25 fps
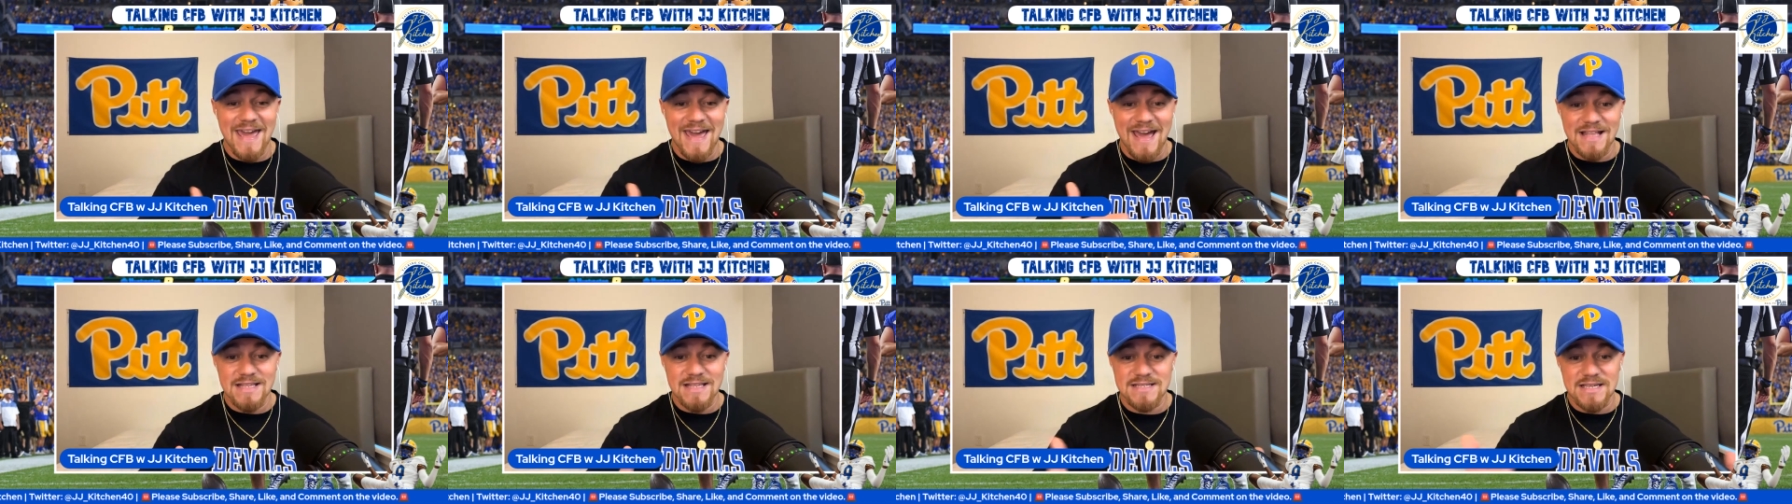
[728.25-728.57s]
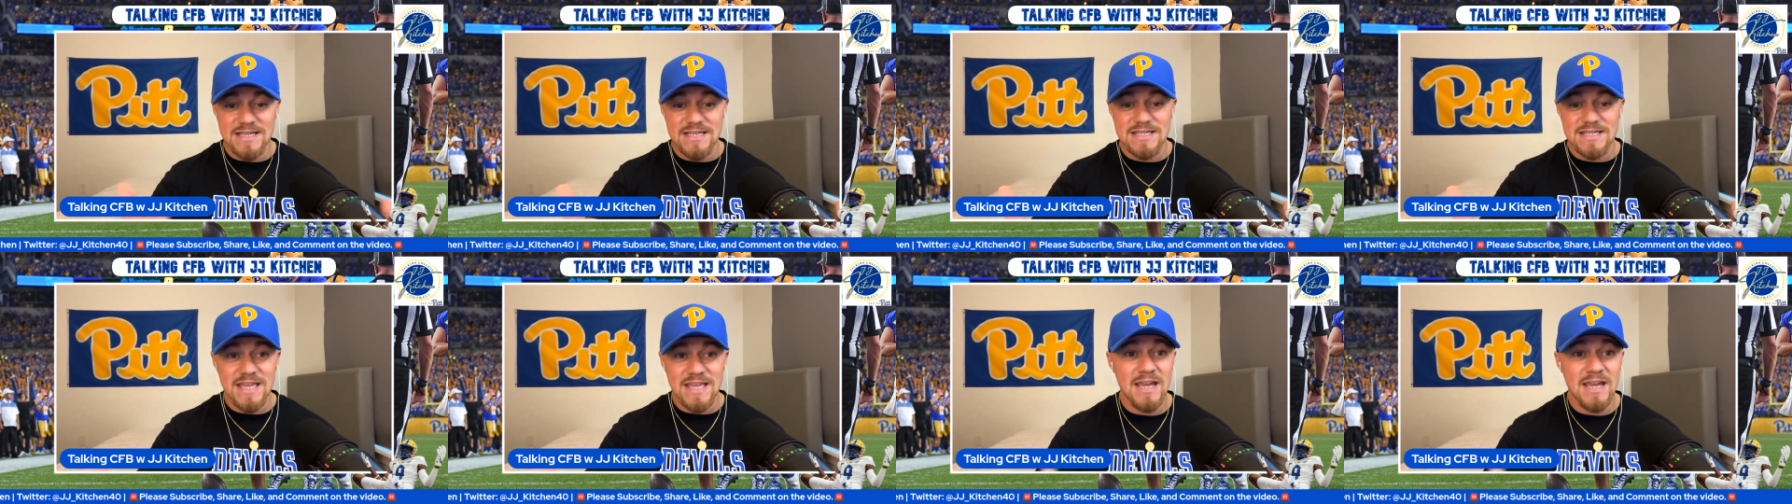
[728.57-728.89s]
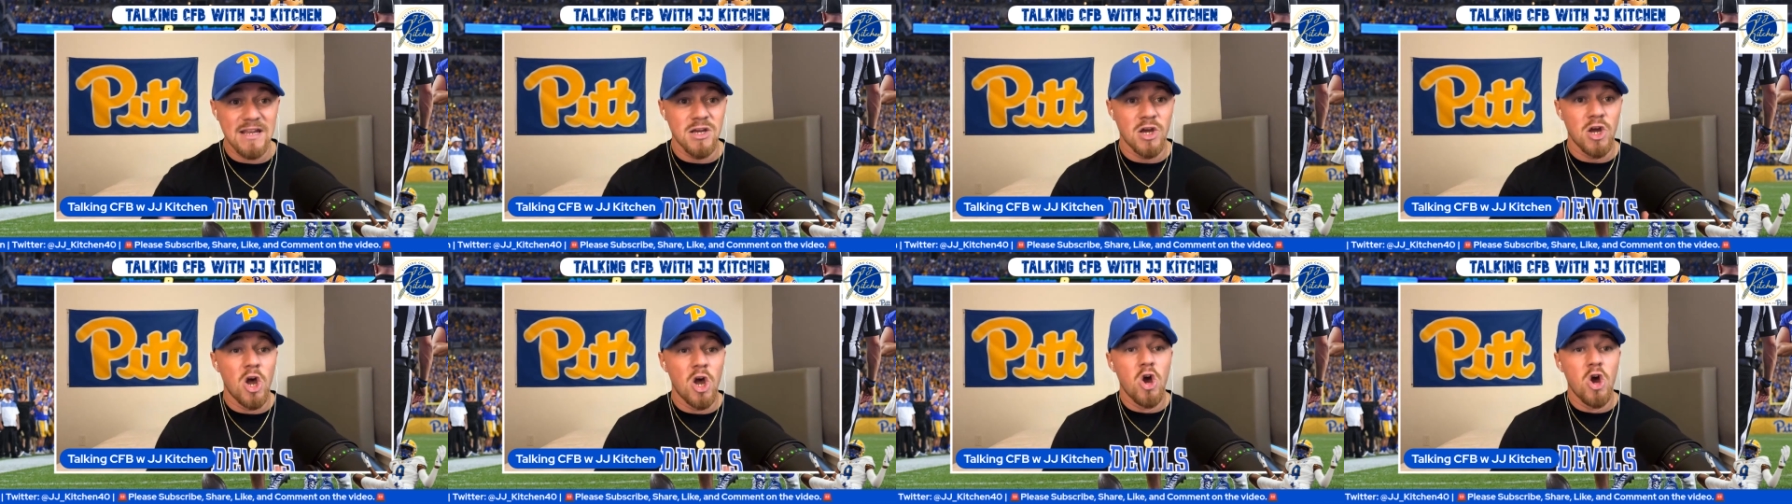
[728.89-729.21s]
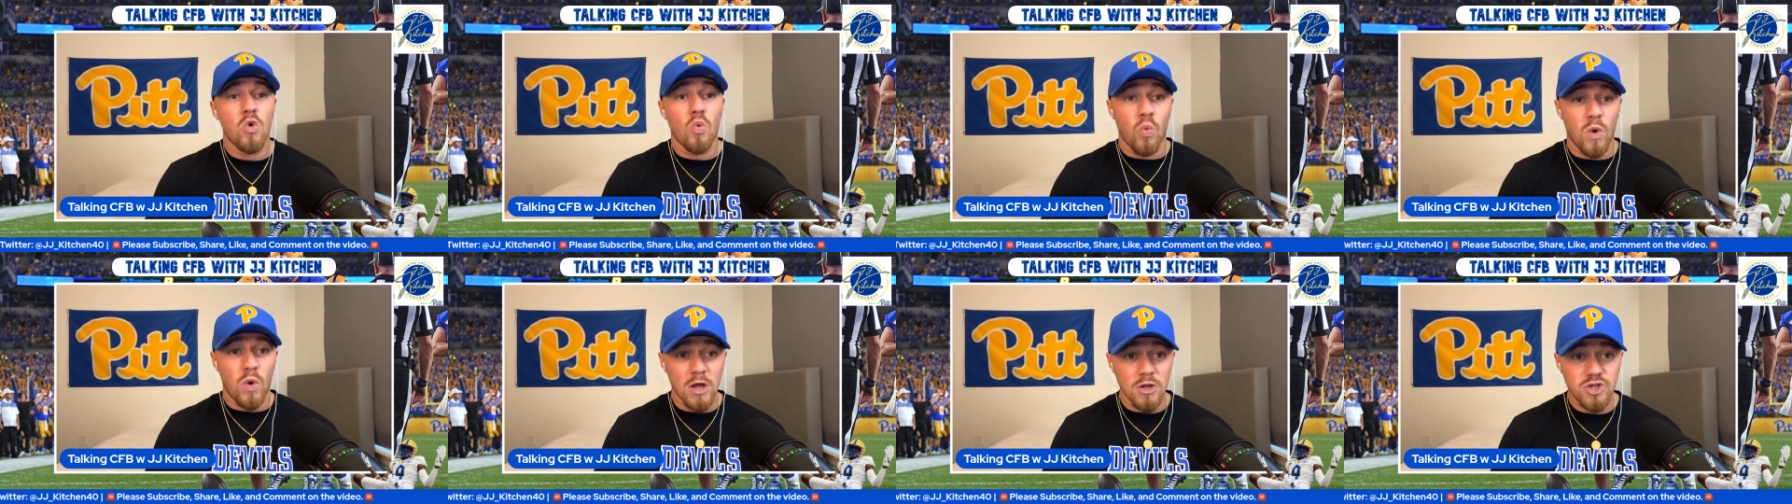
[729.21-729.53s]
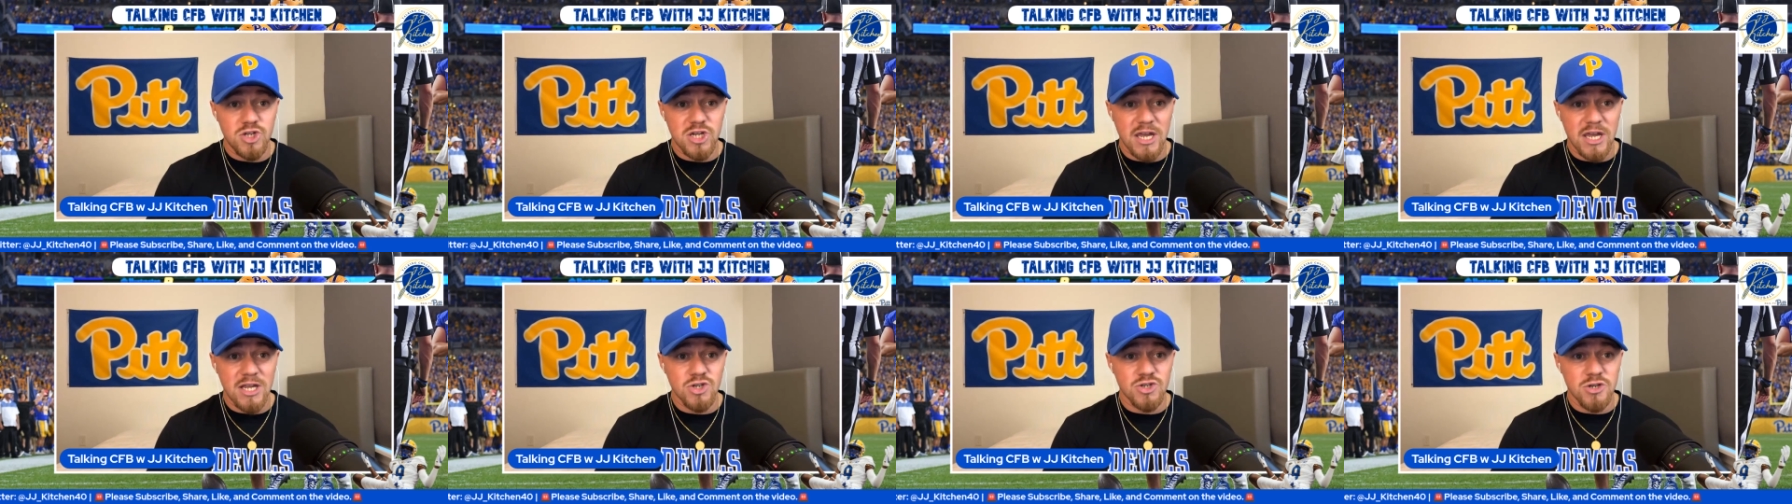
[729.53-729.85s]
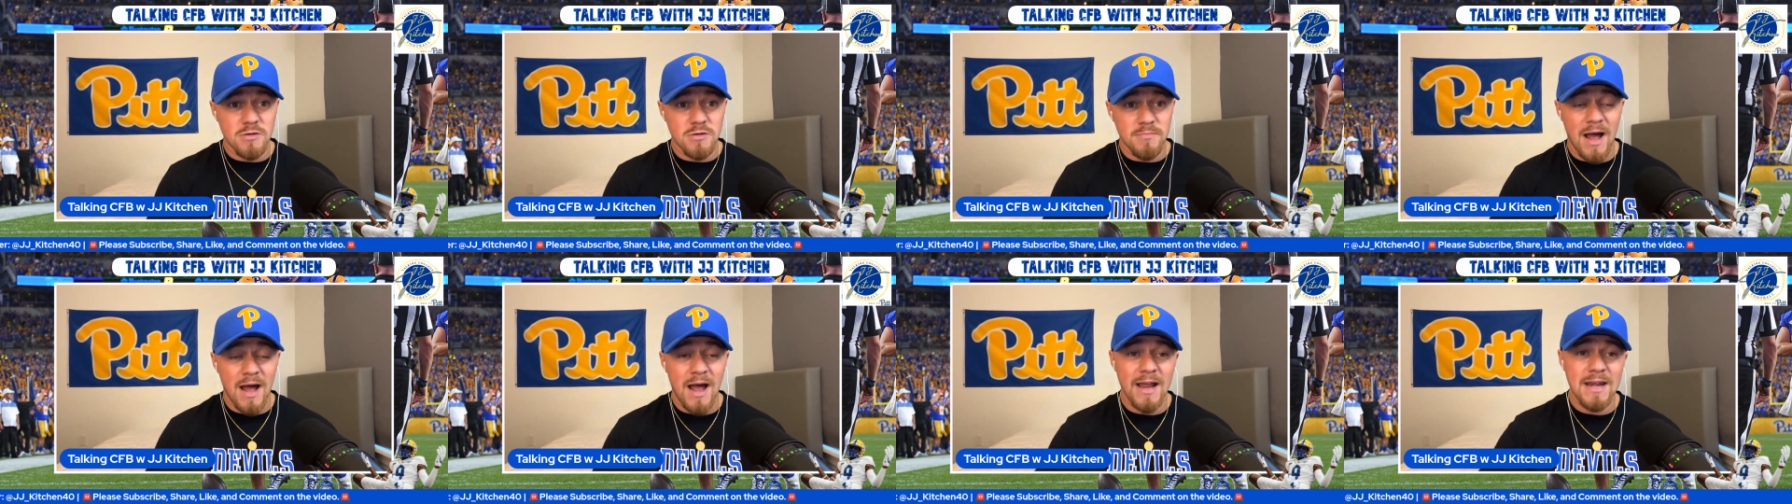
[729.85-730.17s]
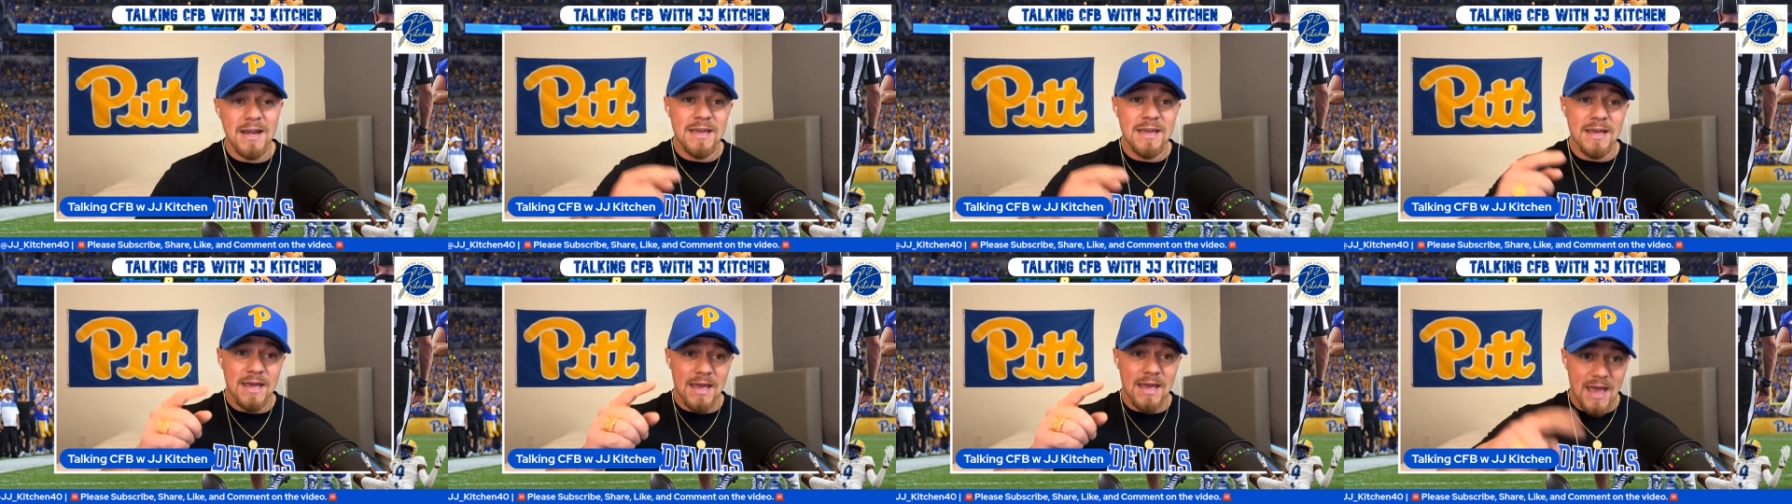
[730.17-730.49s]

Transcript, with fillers: NC State, will change their mind,